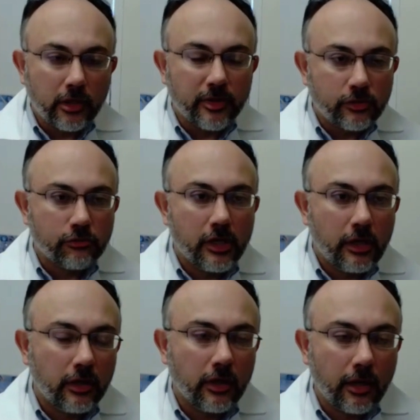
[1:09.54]
to be screened
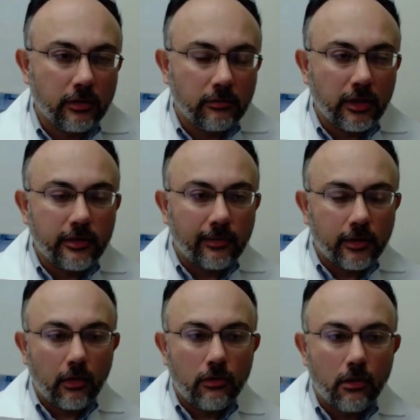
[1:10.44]
and dial in
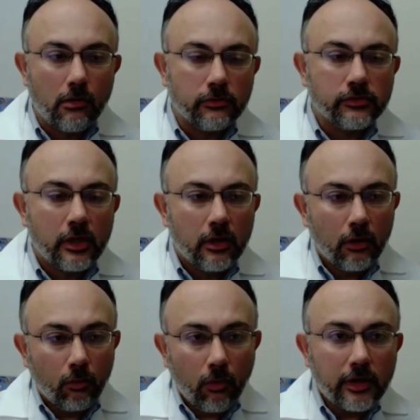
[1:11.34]
on those.
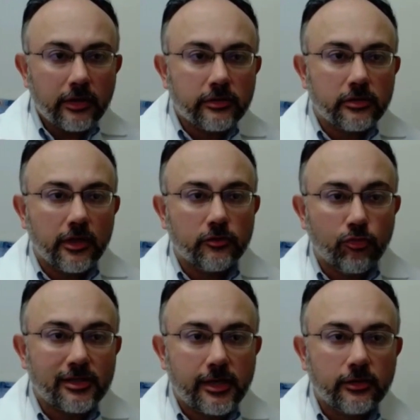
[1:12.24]
One is
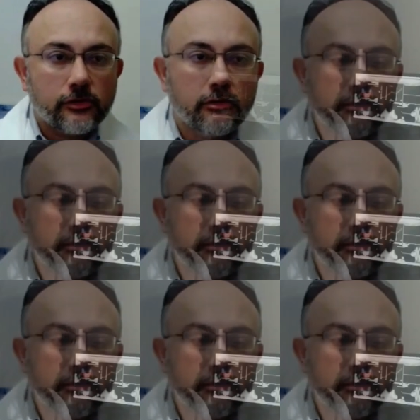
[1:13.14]
breast cancer.